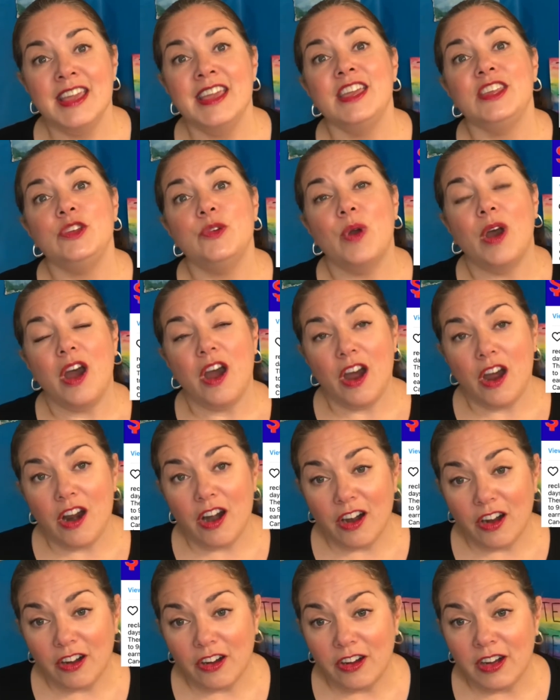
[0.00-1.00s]
You
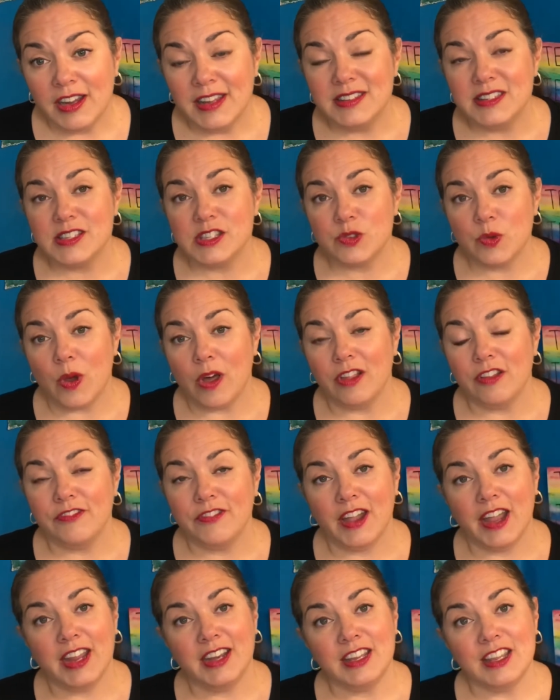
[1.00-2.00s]
are
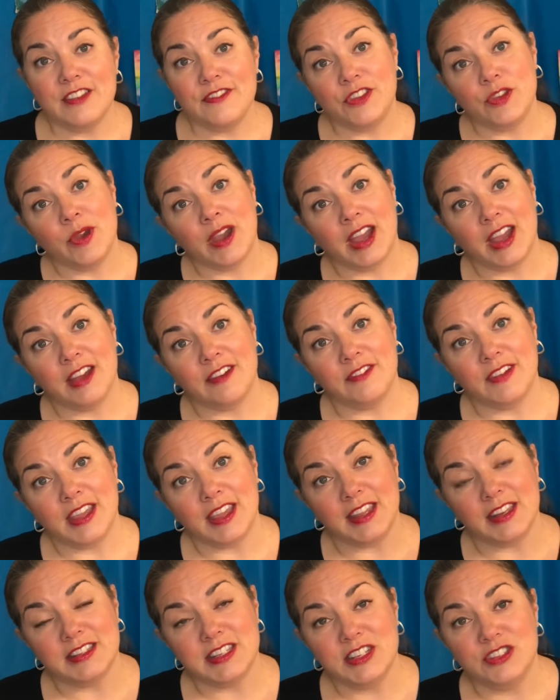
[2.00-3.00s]
disqualified if you have
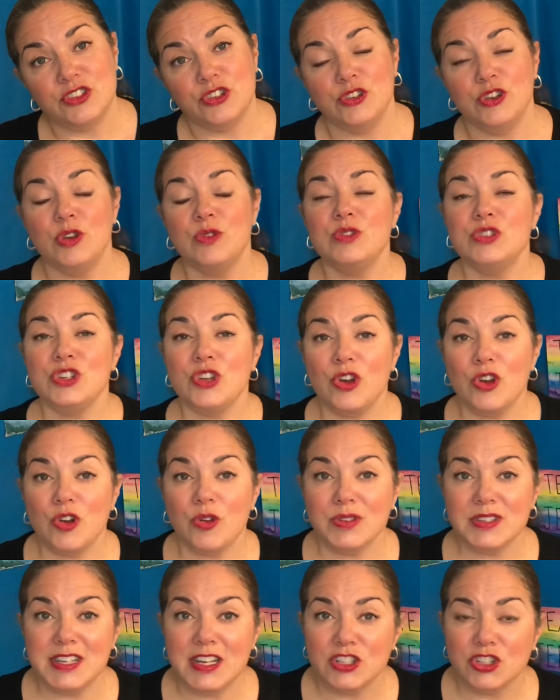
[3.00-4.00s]
a teacher no-show,
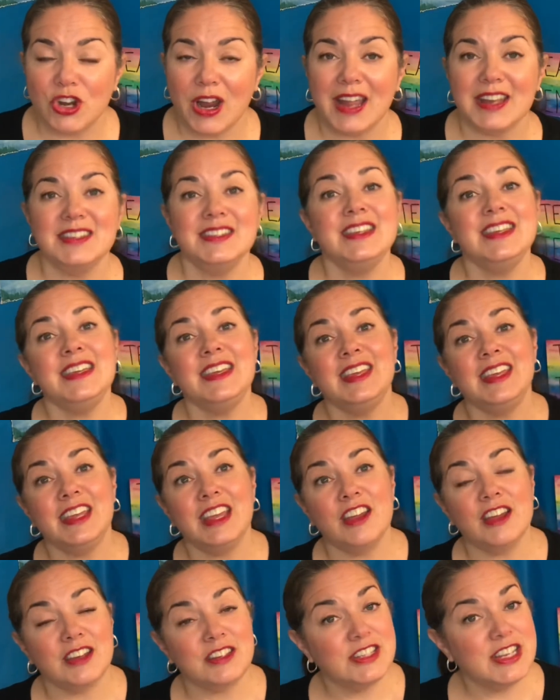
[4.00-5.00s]
teacher I T,
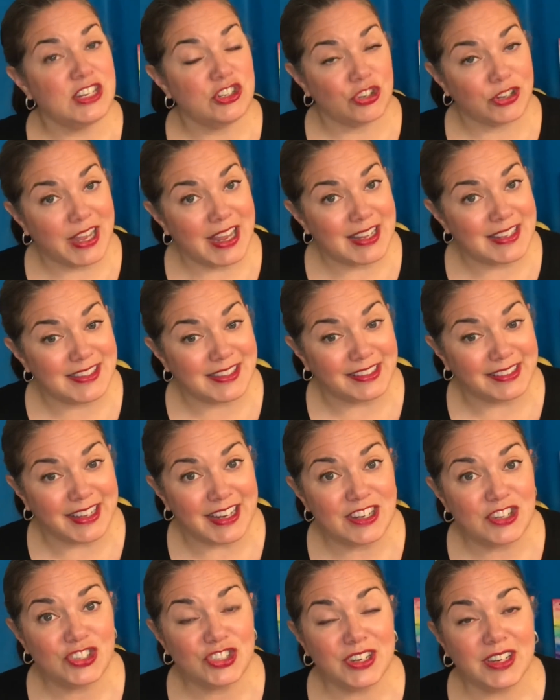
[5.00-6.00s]
a teacher
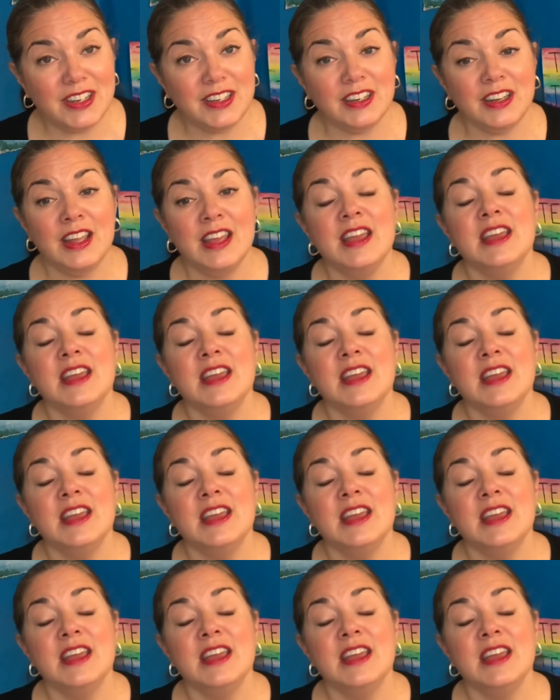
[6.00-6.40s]
cancellation.